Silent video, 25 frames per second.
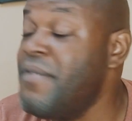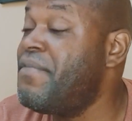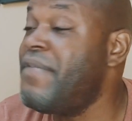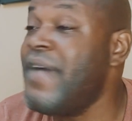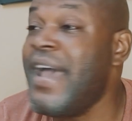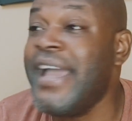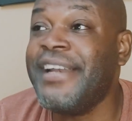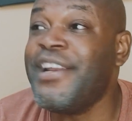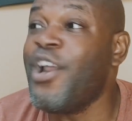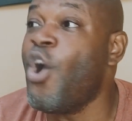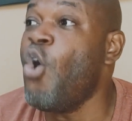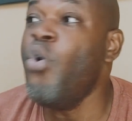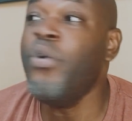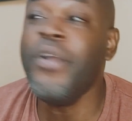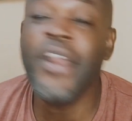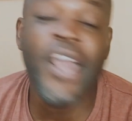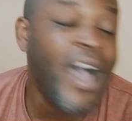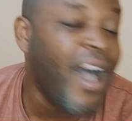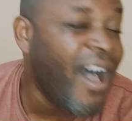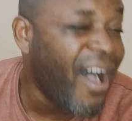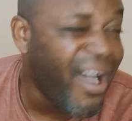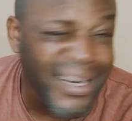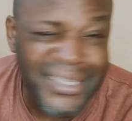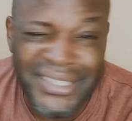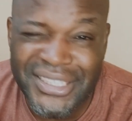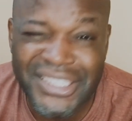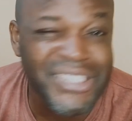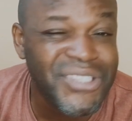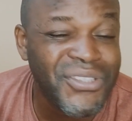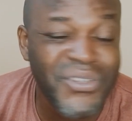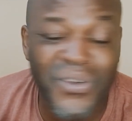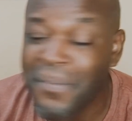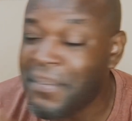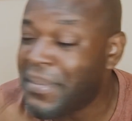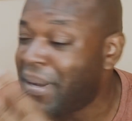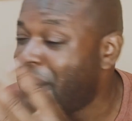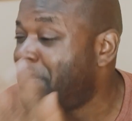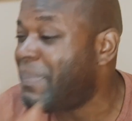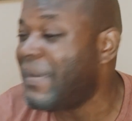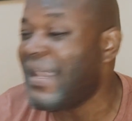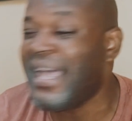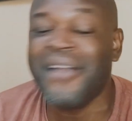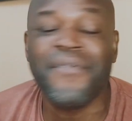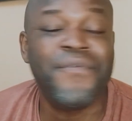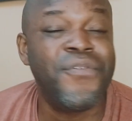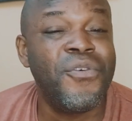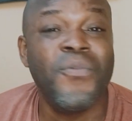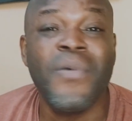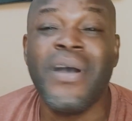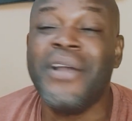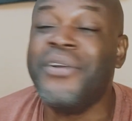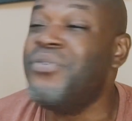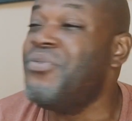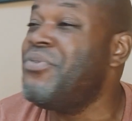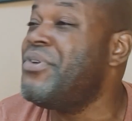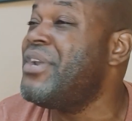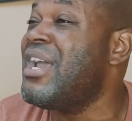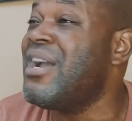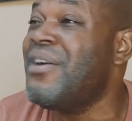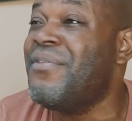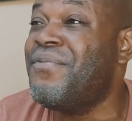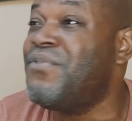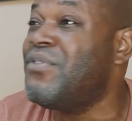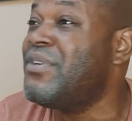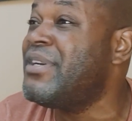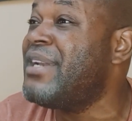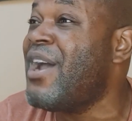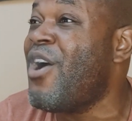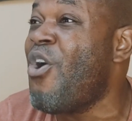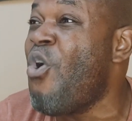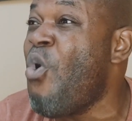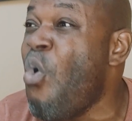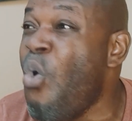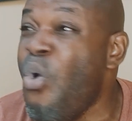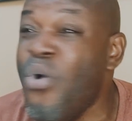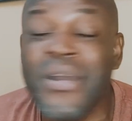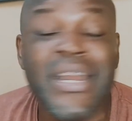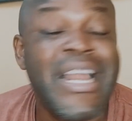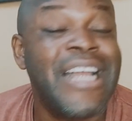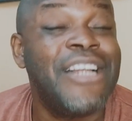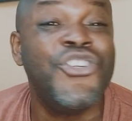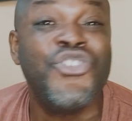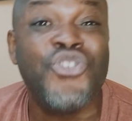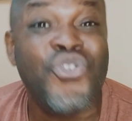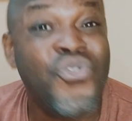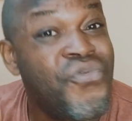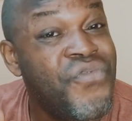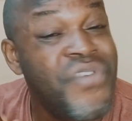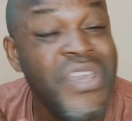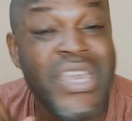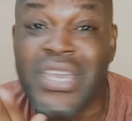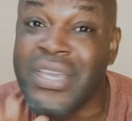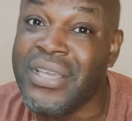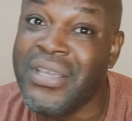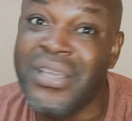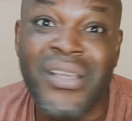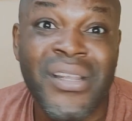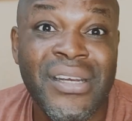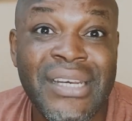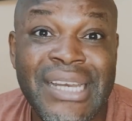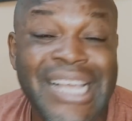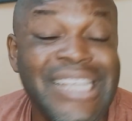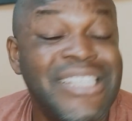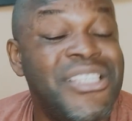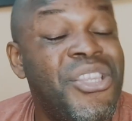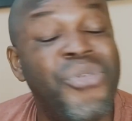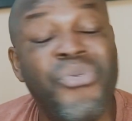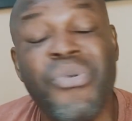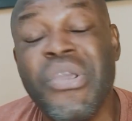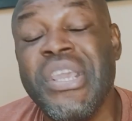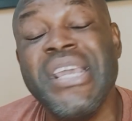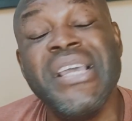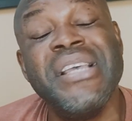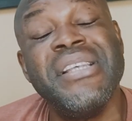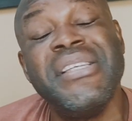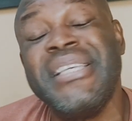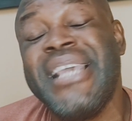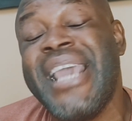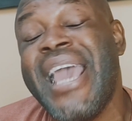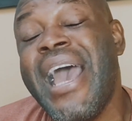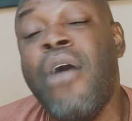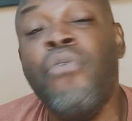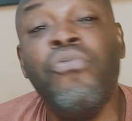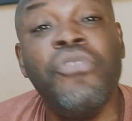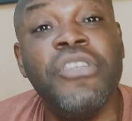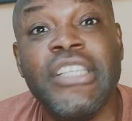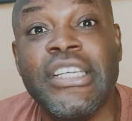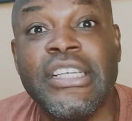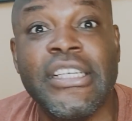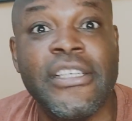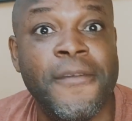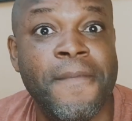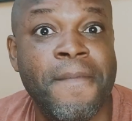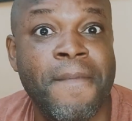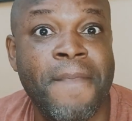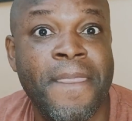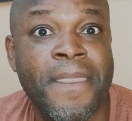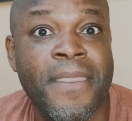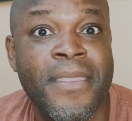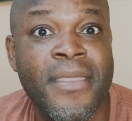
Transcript: In fact, the only artist on my platform I don't react for the whole na Jovi. That's 3 years counting.